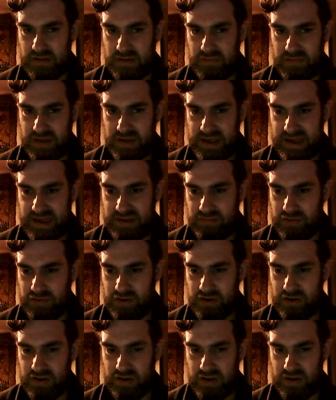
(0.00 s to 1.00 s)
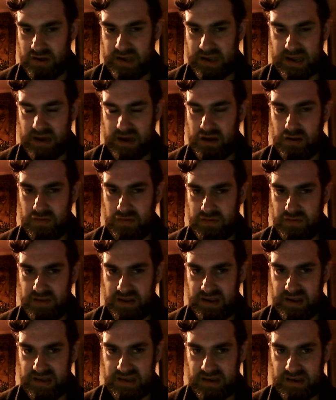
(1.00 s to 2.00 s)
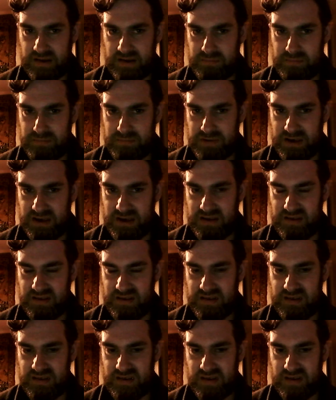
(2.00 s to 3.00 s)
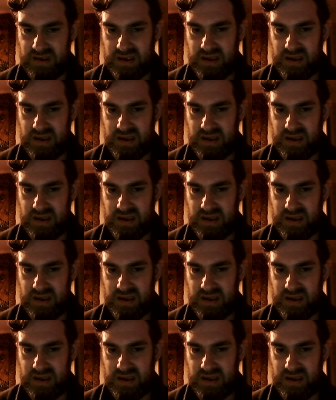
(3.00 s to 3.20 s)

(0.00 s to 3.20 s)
They were overly signpost,